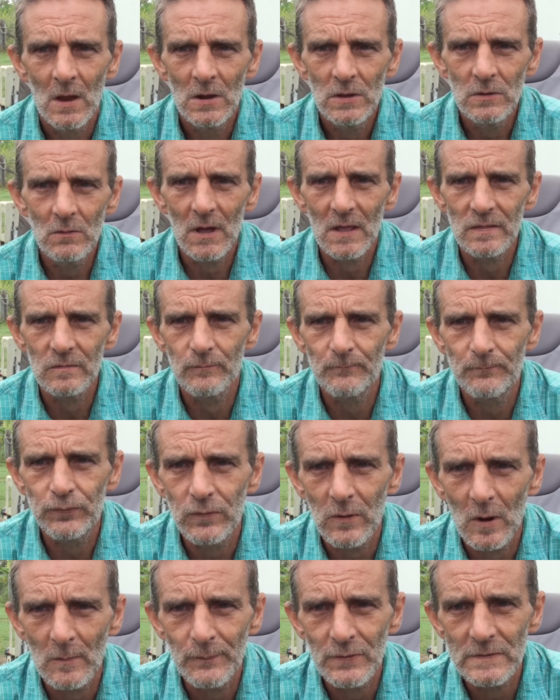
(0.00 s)
You are the
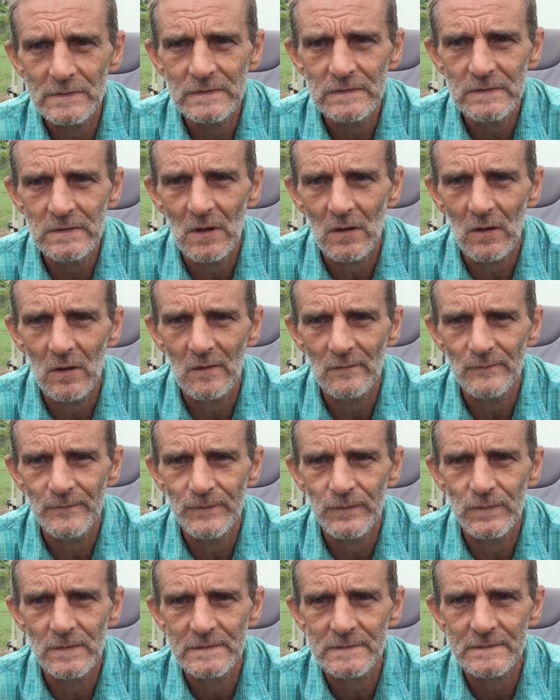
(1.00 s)
property
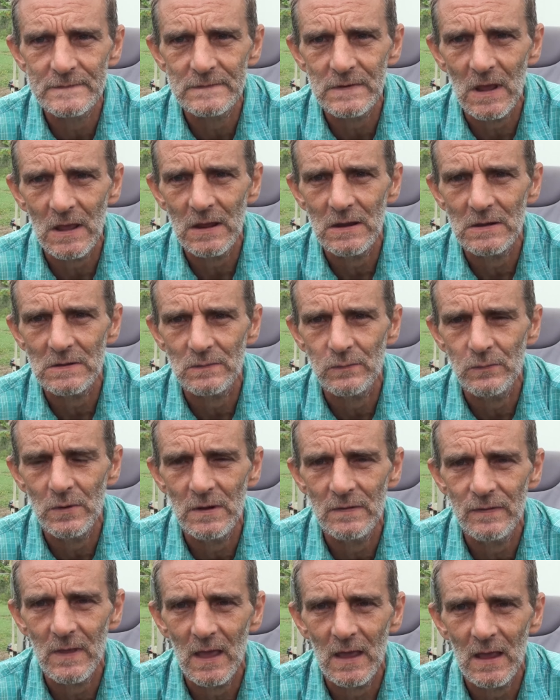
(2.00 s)
of the state,
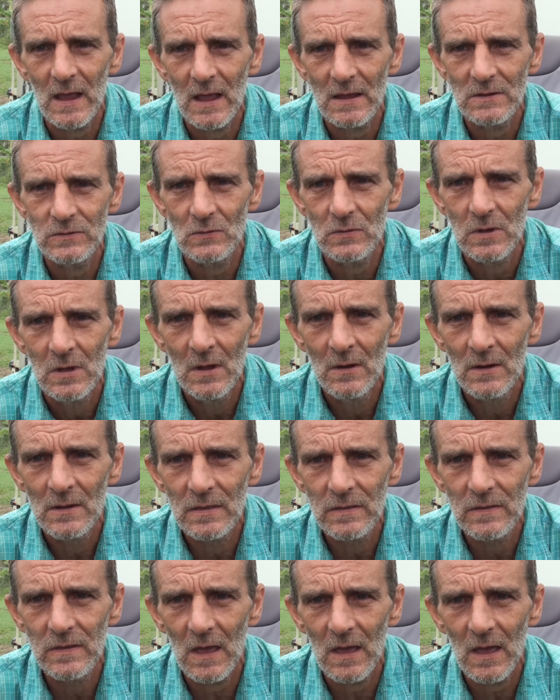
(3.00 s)
where they are your
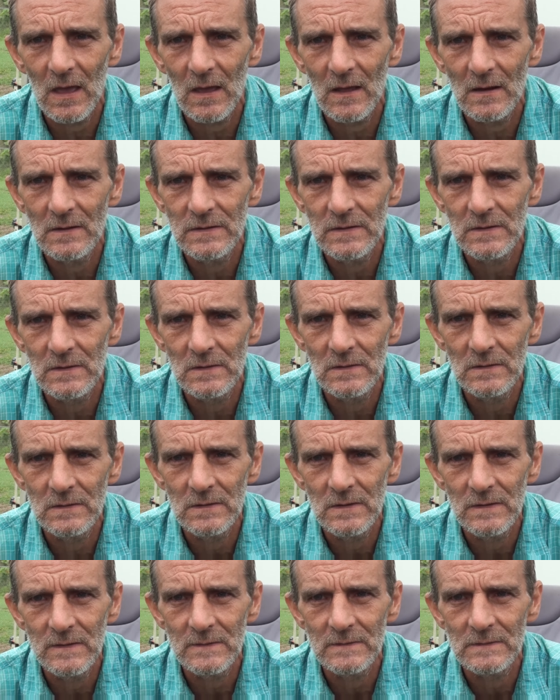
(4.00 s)
guardian
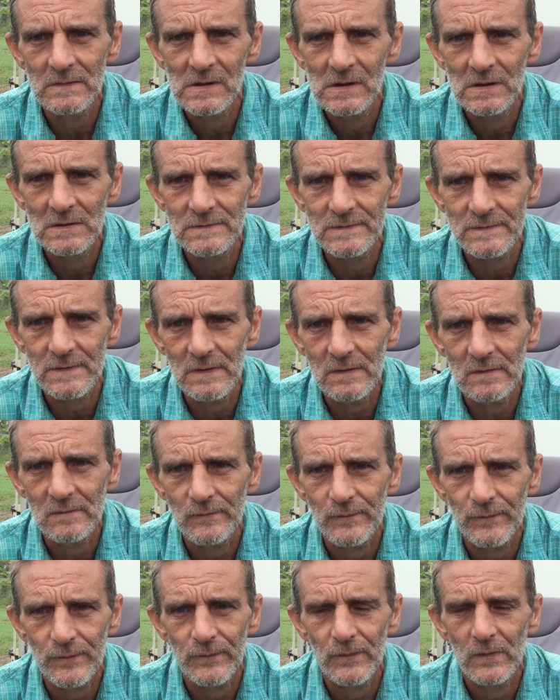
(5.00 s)
in
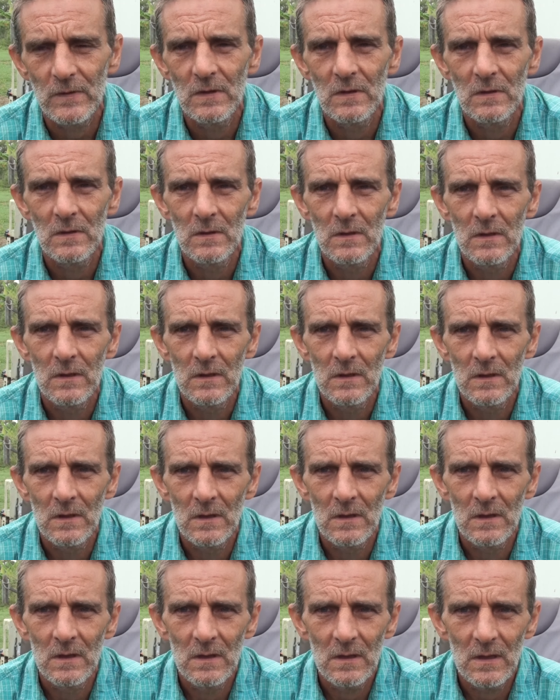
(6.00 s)
chief.
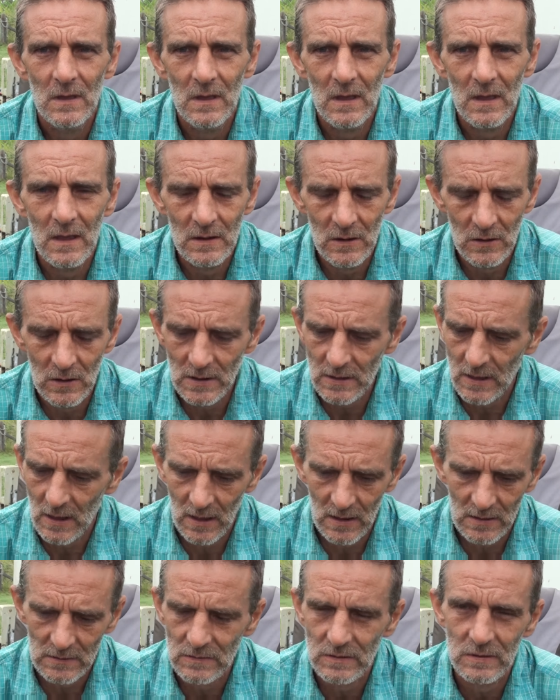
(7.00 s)
And I
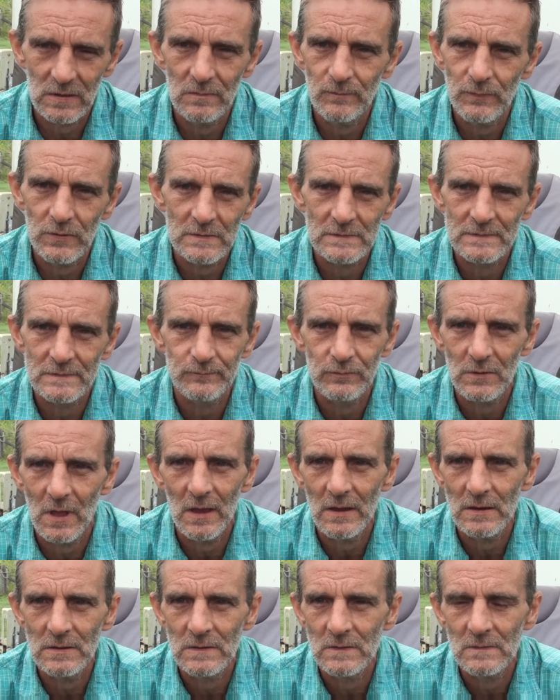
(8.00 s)
can't keep
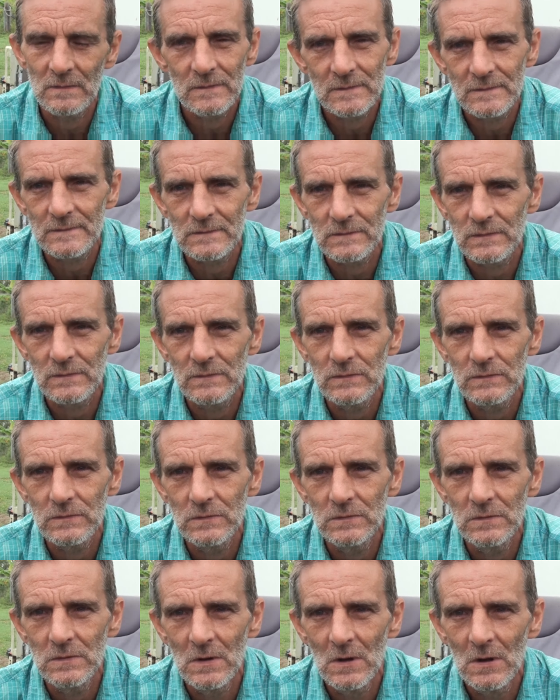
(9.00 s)
explaining this to
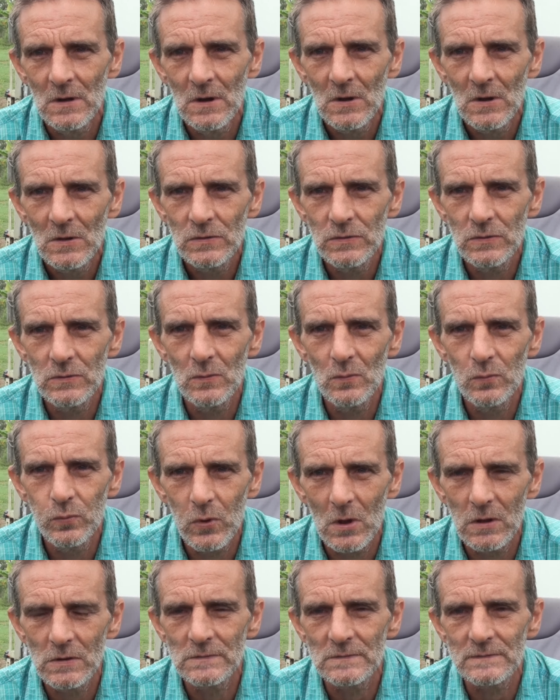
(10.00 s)
you. You
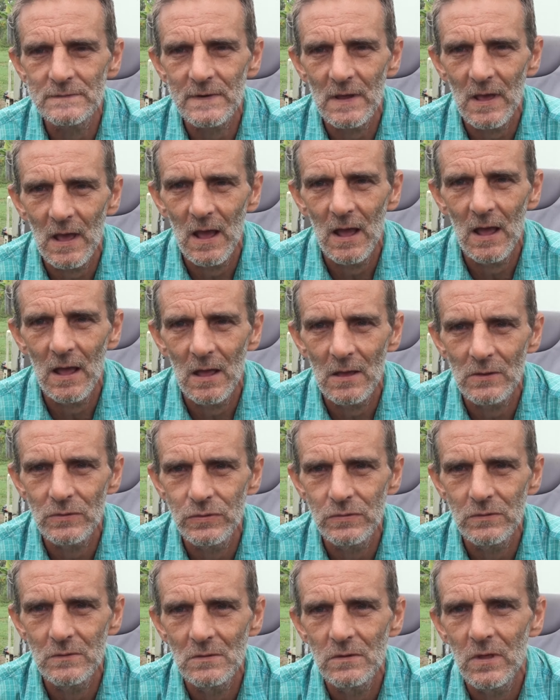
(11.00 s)
want to
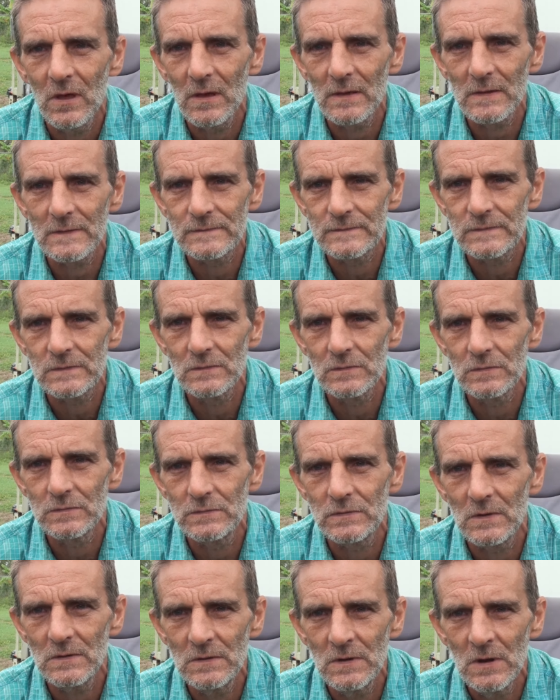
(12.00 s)
argue like
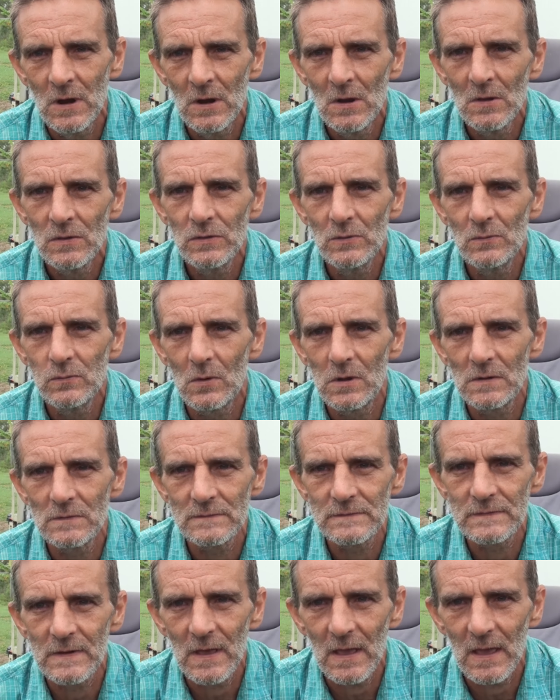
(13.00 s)
children, you
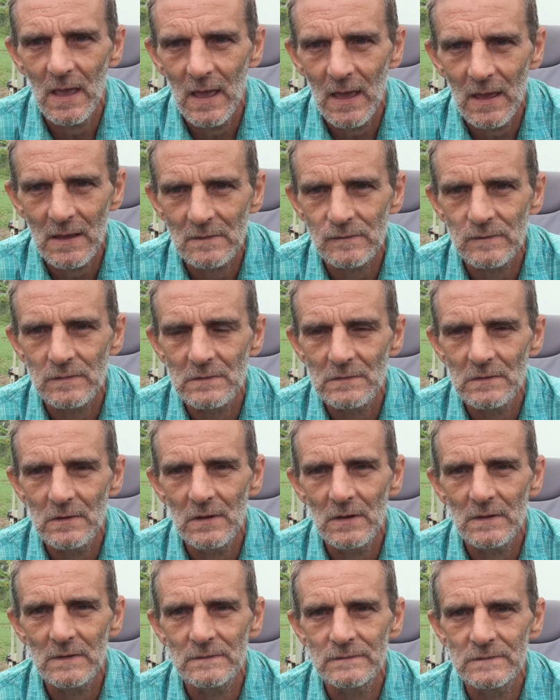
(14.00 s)
want to act
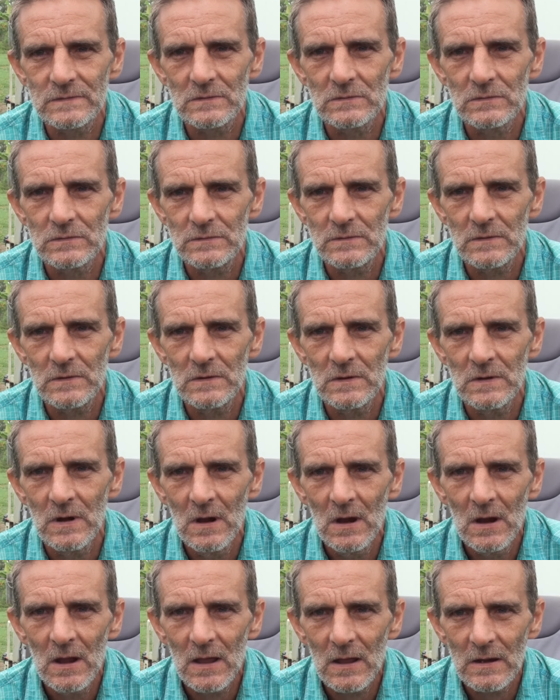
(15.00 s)
like children,
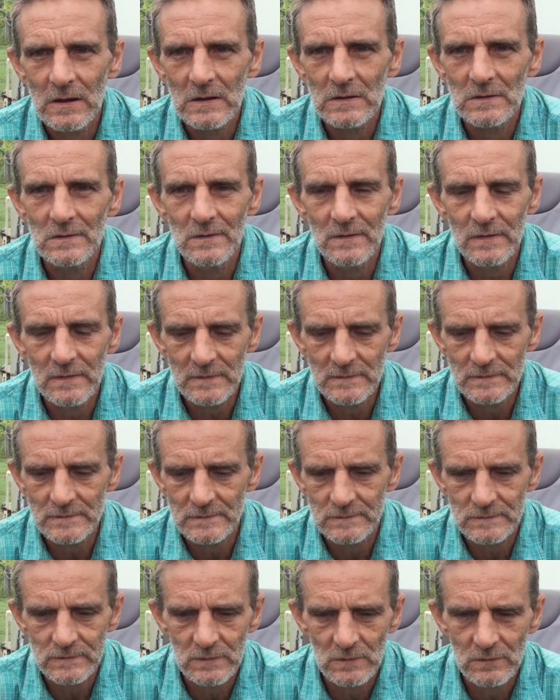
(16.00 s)
and it
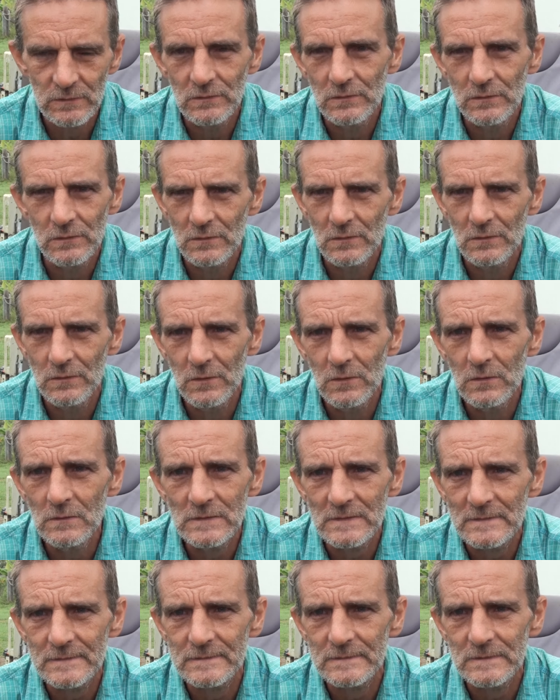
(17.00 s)
leads to
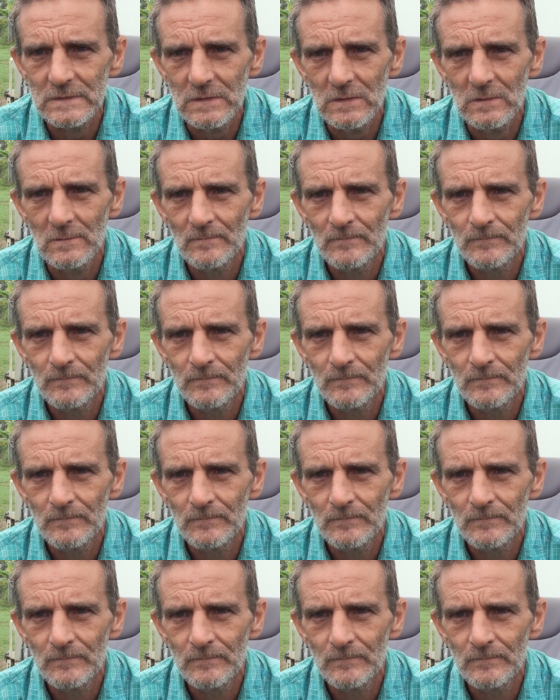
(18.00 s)
lunacy,